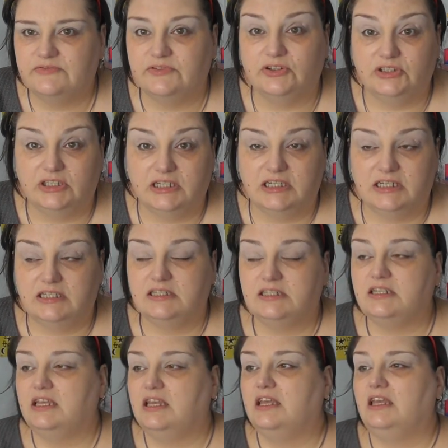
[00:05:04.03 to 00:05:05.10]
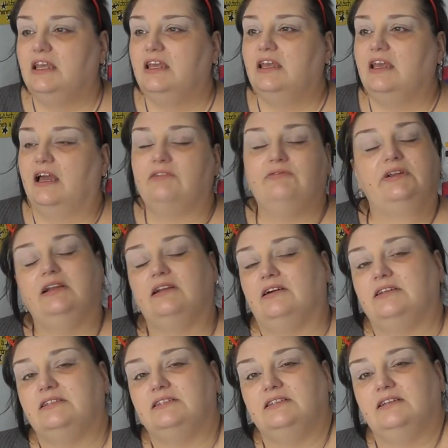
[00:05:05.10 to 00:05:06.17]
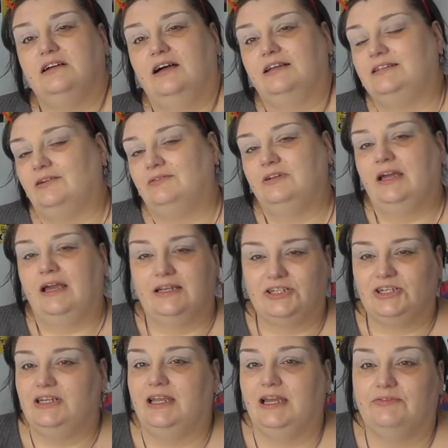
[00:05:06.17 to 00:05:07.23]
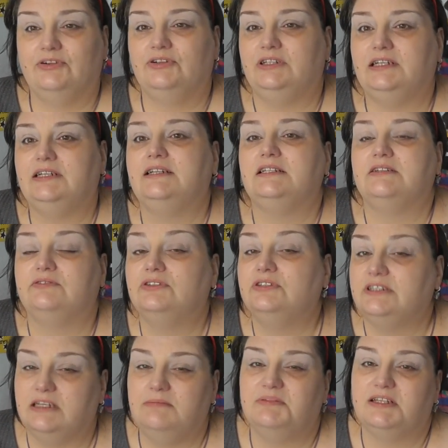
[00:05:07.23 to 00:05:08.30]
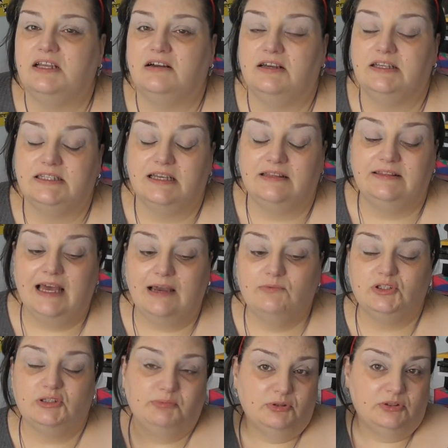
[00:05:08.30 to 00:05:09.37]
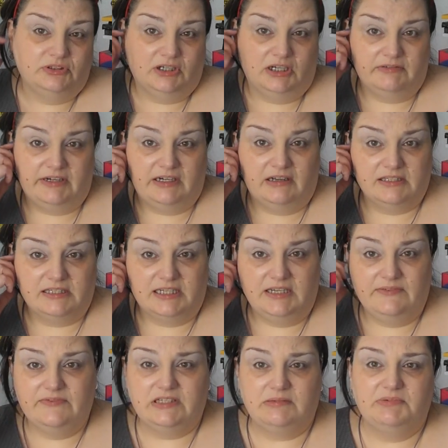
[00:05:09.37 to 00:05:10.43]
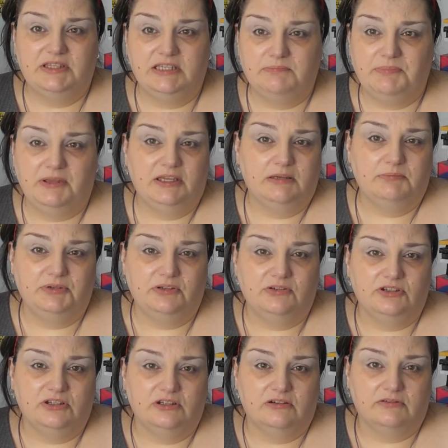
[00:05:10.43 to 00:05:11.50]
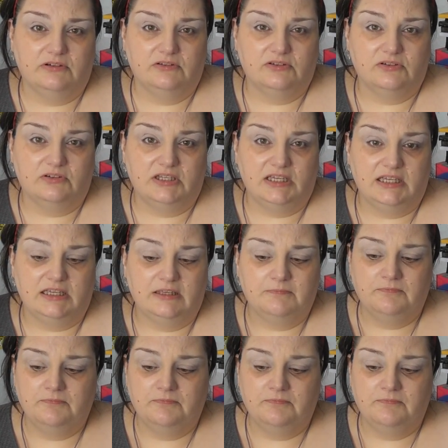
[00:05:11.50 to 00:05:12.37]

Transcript: for hooded lids, and realised that I don't actually have hooded lids, I've got deep set eyes. And that was the point that I realised that even some of these bigger beauty gurus on here